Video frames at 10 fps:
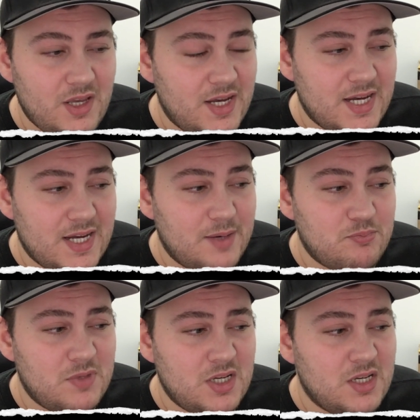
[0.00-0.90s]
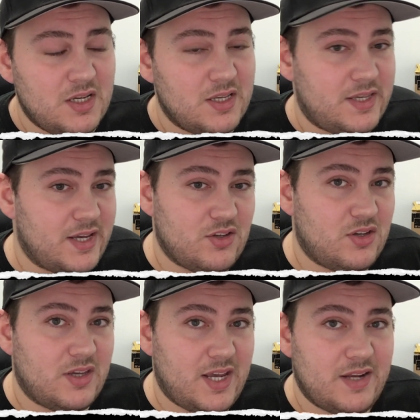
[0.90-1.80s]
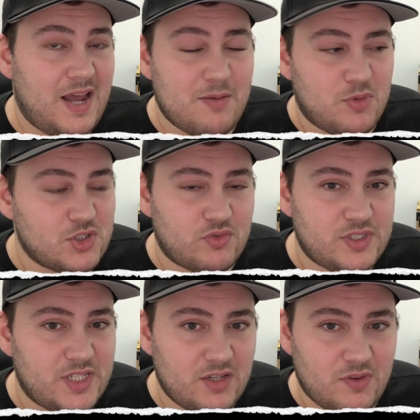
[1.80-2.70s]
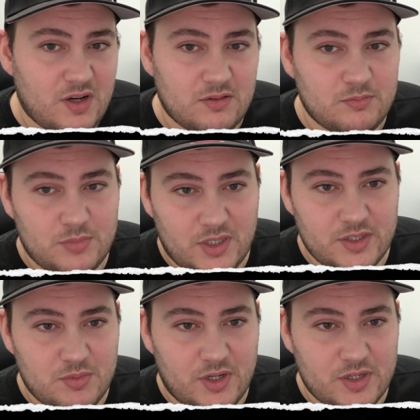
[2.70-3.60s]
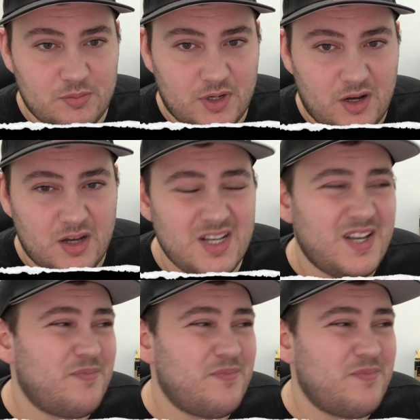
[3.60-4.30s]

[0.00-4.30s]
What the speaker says: Yeah, you can get an Atmos receiver, blah, blah, blah, blah.